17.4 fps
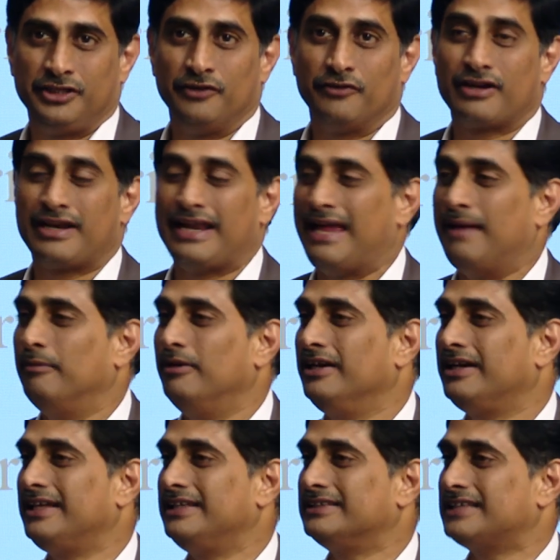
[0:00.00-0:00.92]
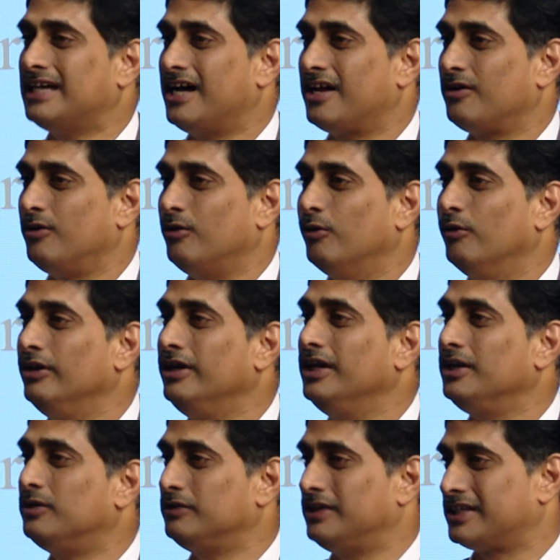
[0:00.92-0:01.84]
your liabilities are
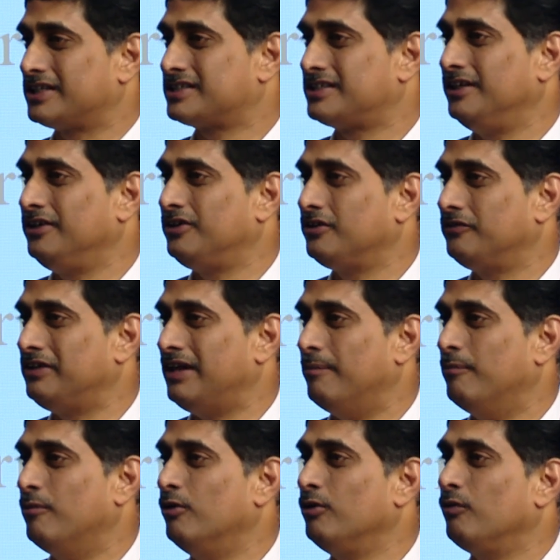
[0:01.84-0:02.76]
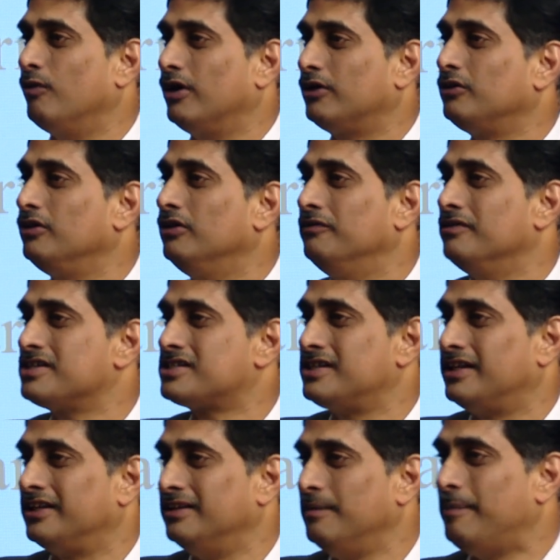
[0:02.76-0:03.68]
only to the extent of the amount what you
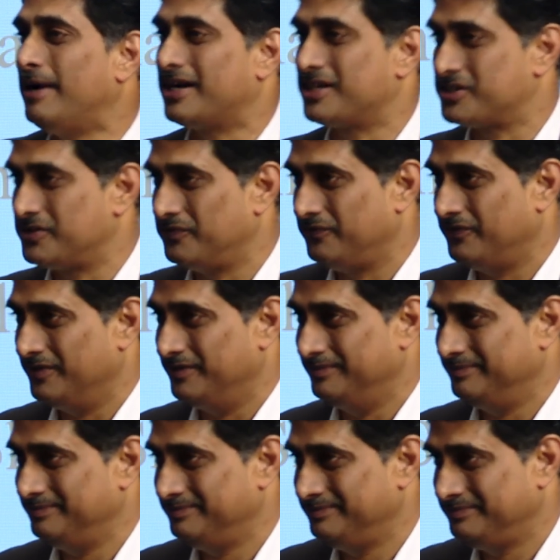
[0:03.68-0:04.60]
invested in the partnership form.